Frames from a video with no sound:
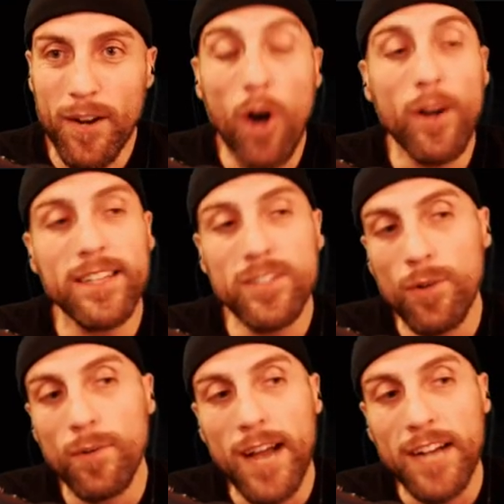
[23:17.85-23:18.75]
Okay,
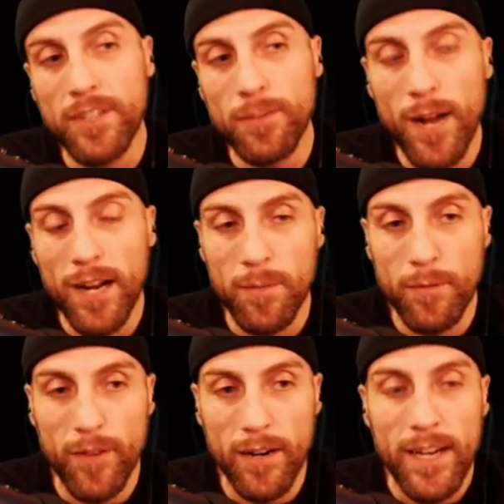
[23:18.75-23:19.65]
so actually we're not going to
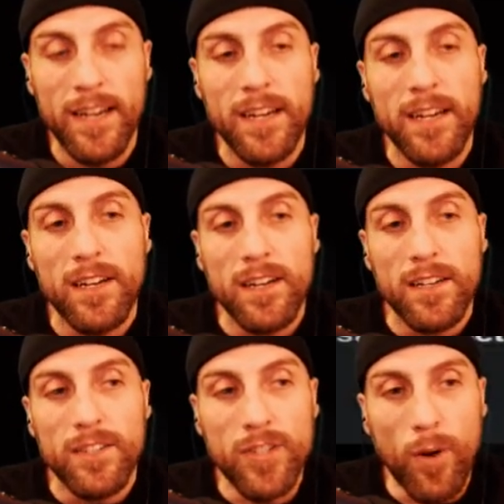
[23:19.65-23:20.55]
move on.
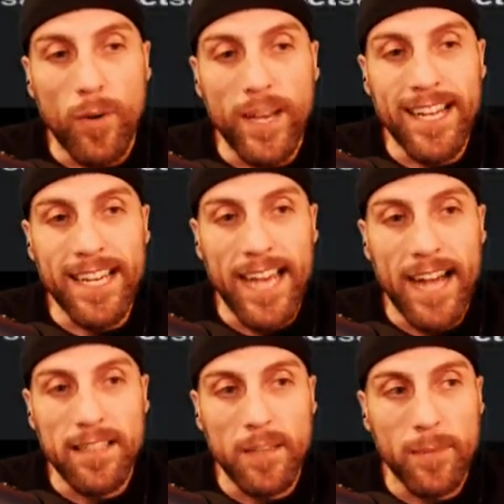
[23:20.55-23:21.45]
So in
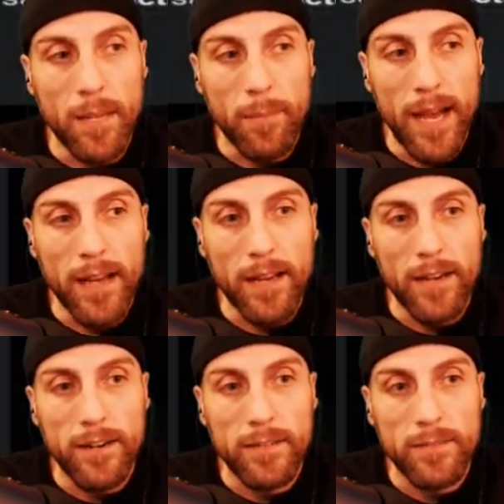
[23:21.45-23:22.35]
Cats, let me get back
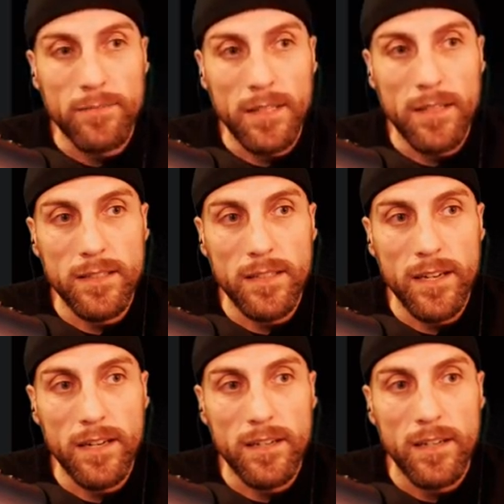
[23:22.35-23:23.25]
here. Let's see
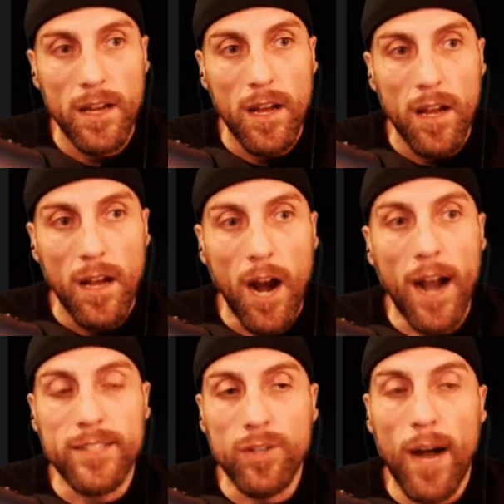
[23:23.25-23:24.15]
here. All
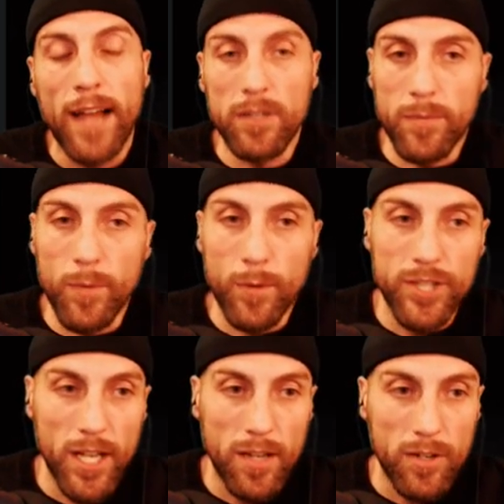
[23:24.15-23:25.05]
right, so I looked up the word
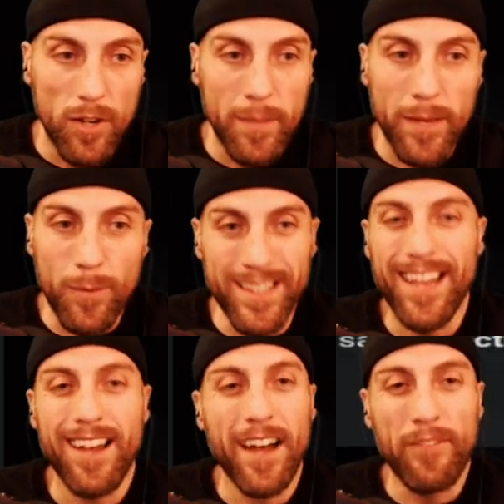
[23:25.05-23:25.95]
Jellicle. I'm like, what the
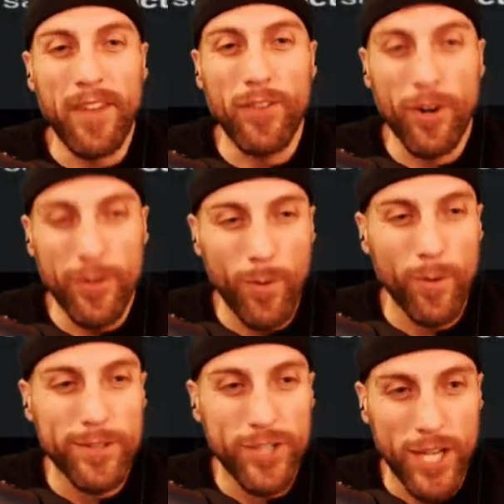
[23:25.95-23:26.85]
hell? I've never heard the
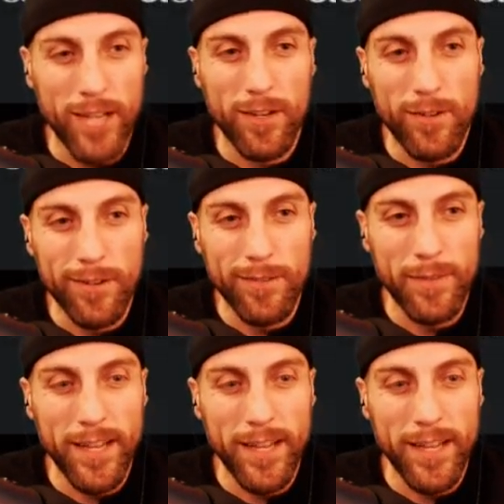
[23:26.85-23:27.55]
word Jellicle.